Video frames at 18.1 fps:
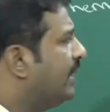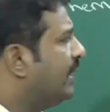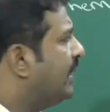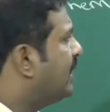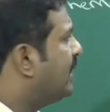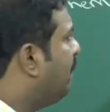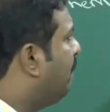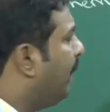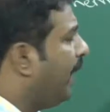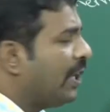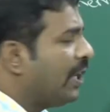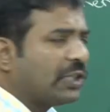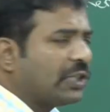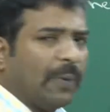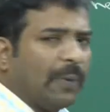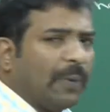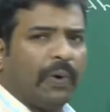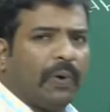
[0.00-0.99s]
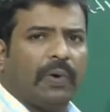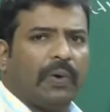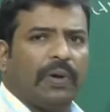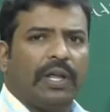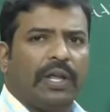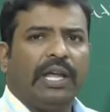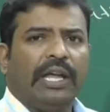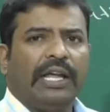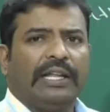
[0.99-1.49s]
this is based
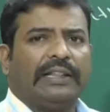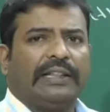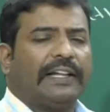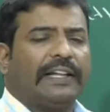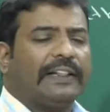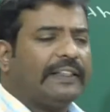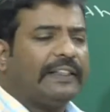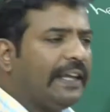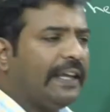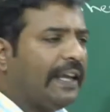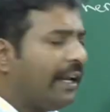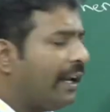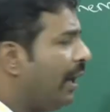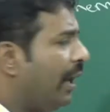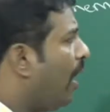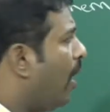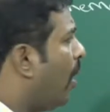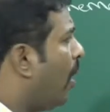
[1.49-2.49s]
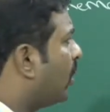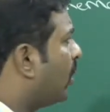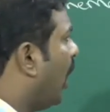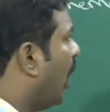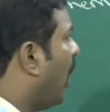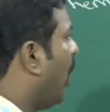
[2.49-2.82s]
upon the theory or